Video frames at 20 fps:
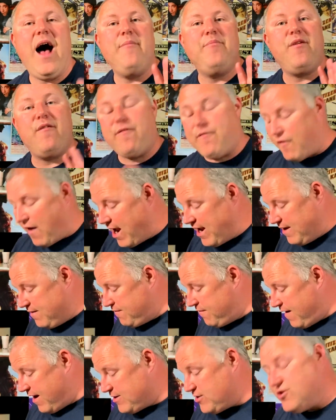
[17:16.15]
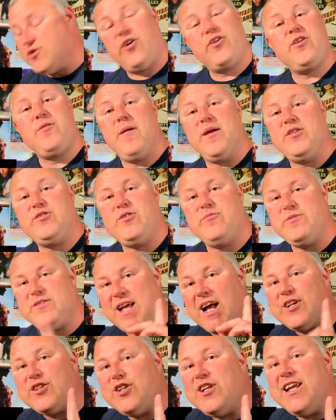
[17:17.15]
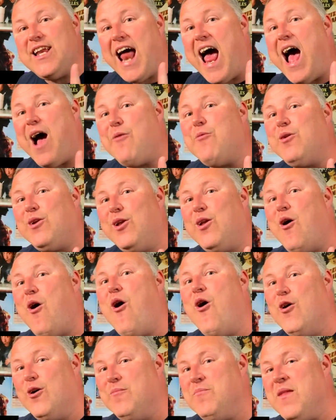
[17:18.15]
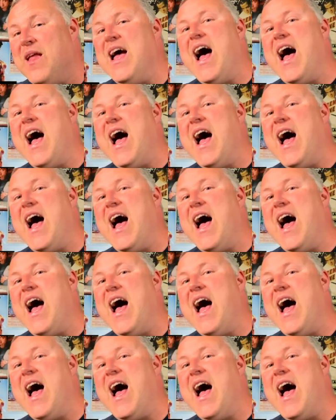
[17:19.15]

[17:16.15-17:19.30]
The Frightened Factor documentary was actually an hour long,